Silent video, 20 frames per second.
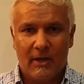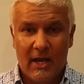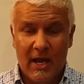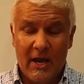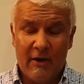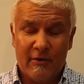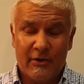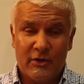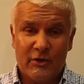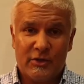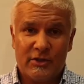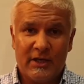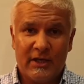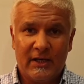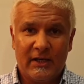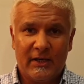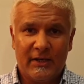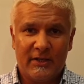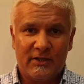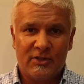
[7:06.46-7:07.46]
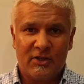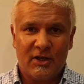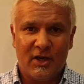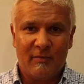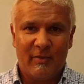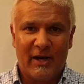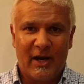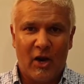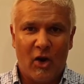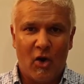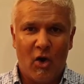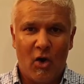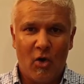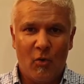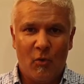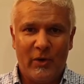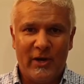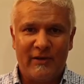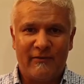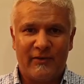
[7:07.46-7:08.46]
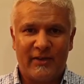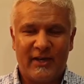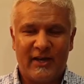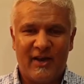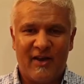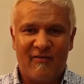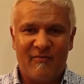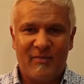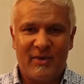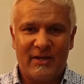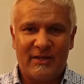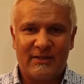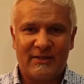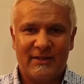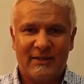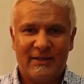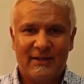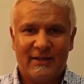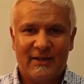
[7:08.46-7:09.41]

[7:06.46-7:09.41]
Here in New Zealand, it's certainly been a long week for the government.